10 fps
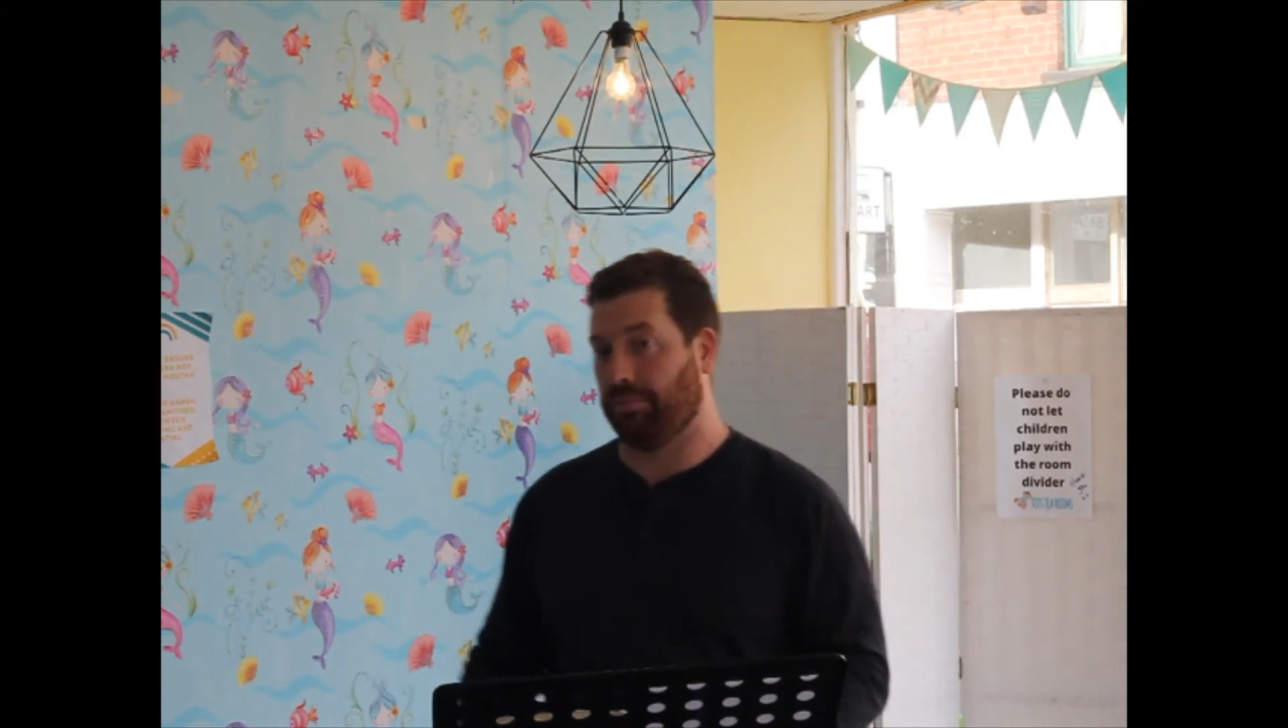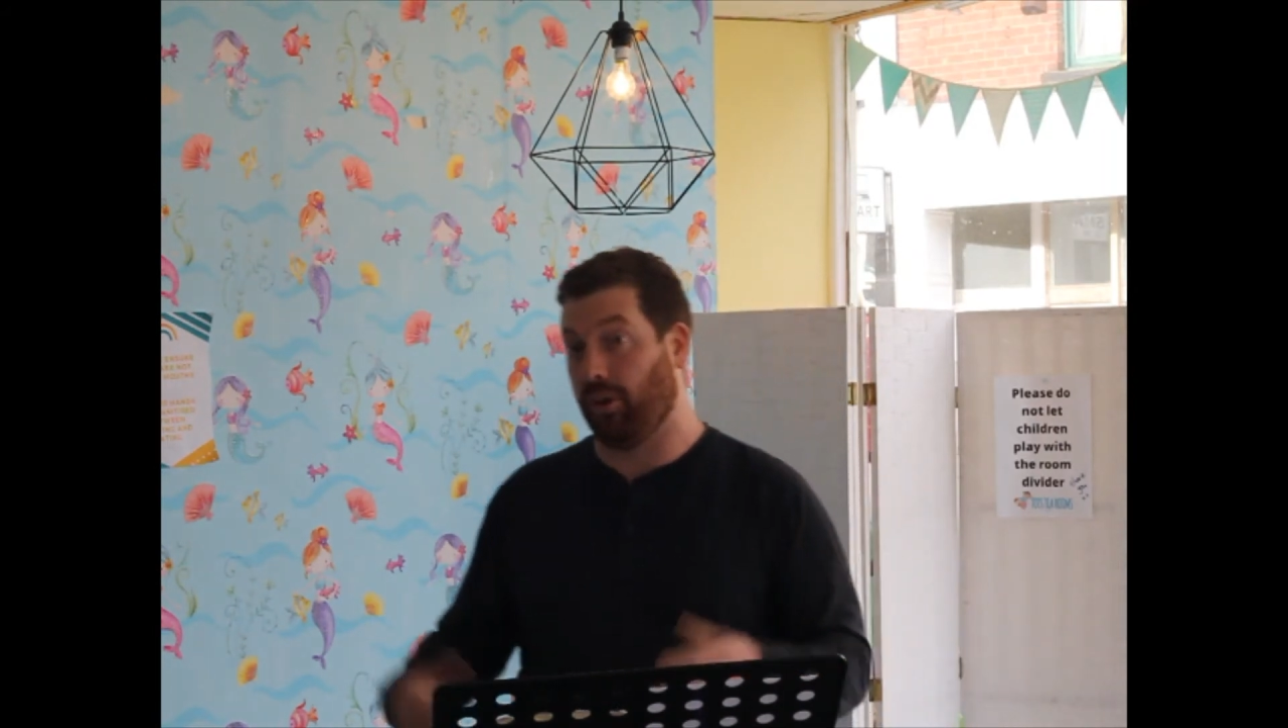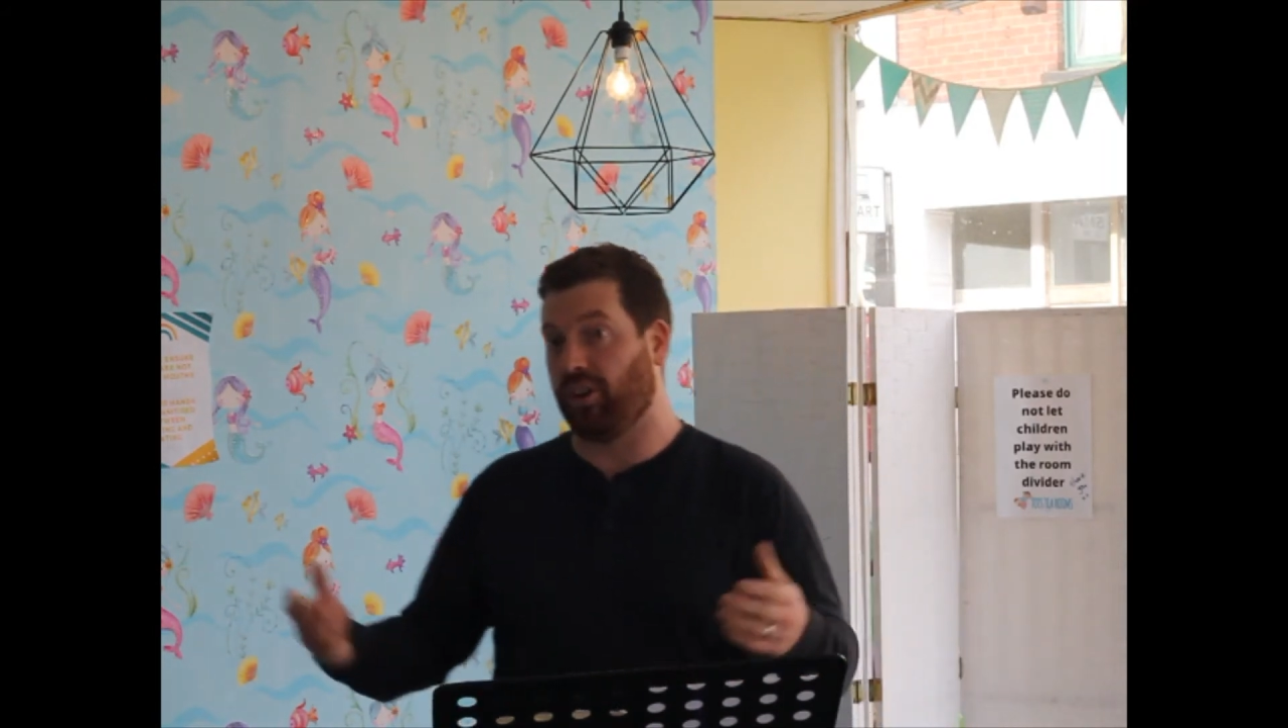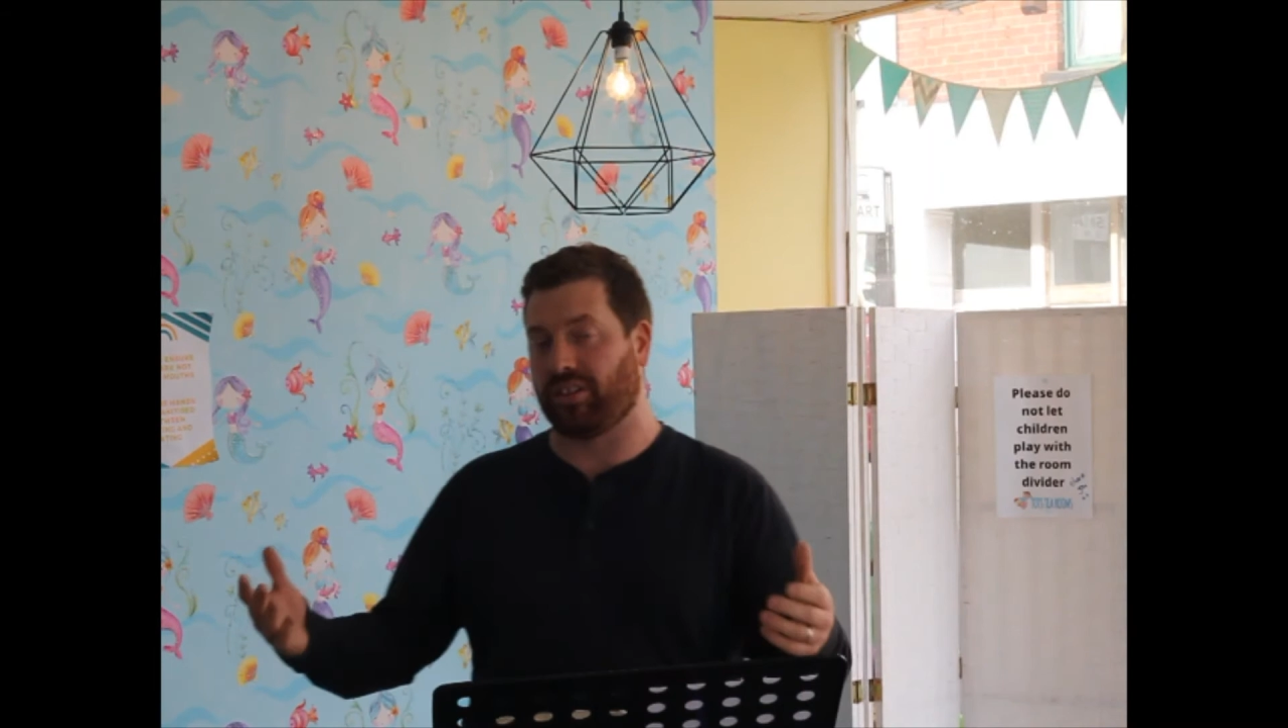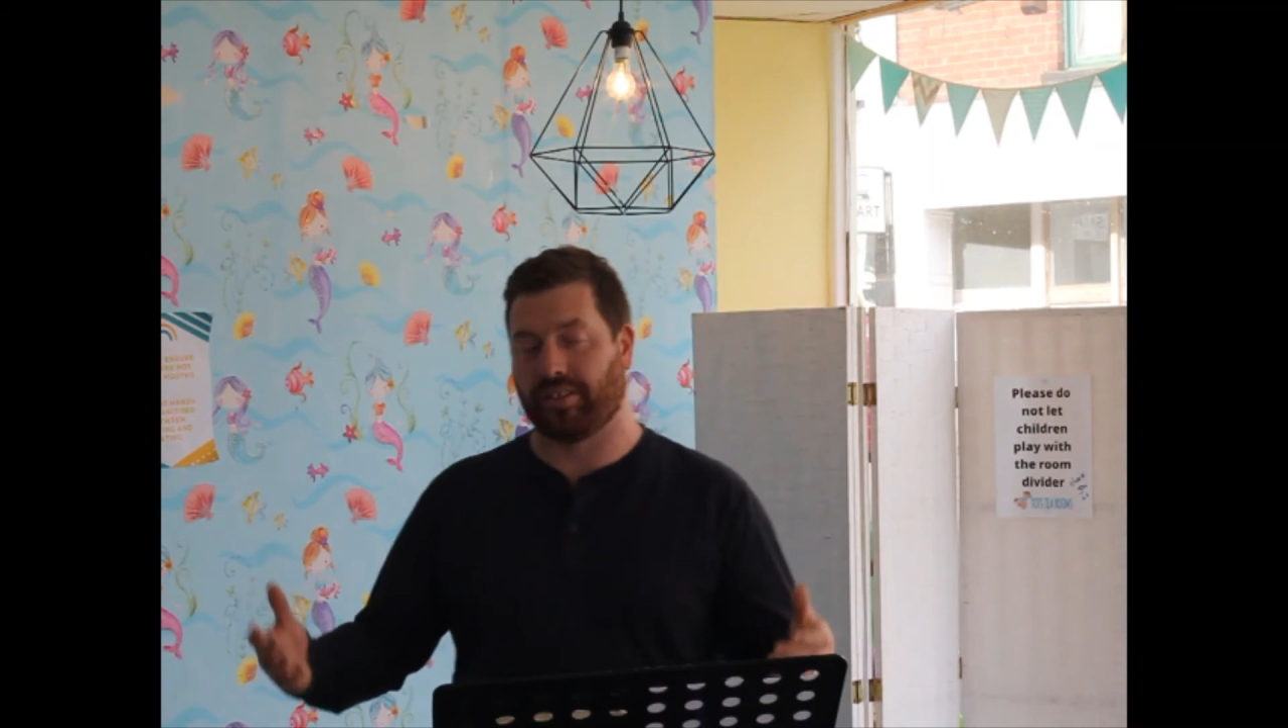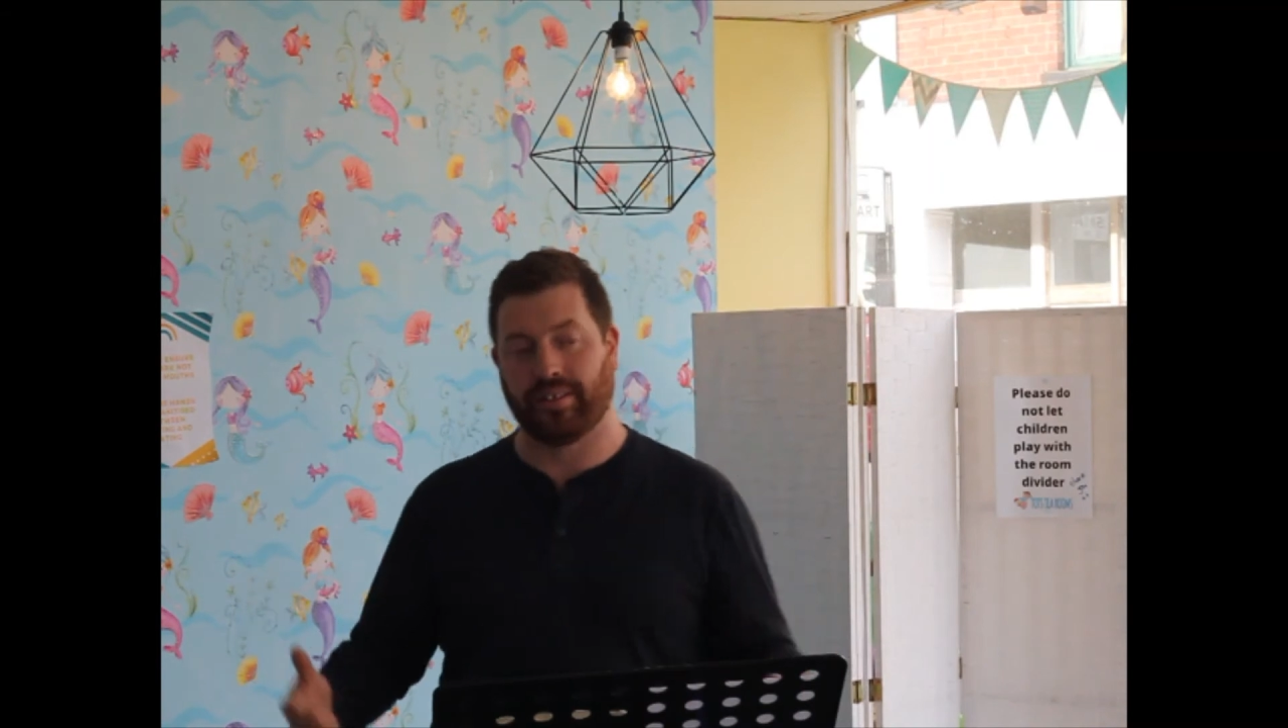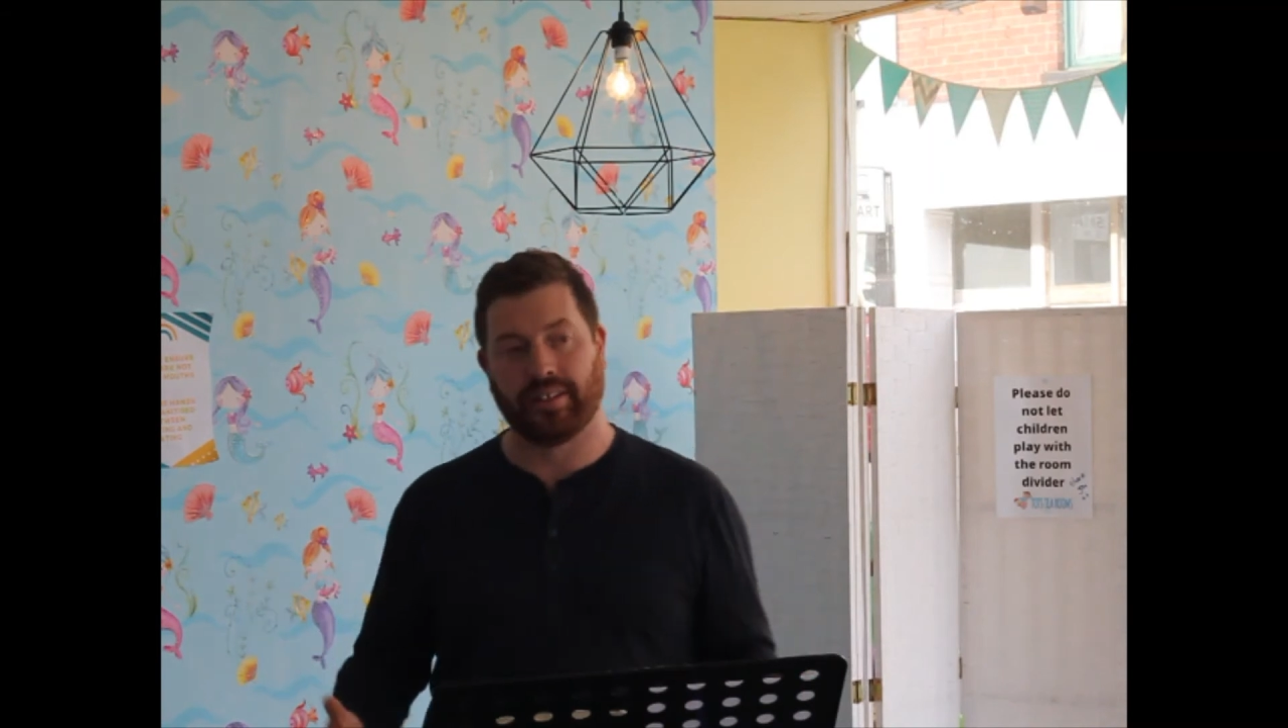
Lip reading: world,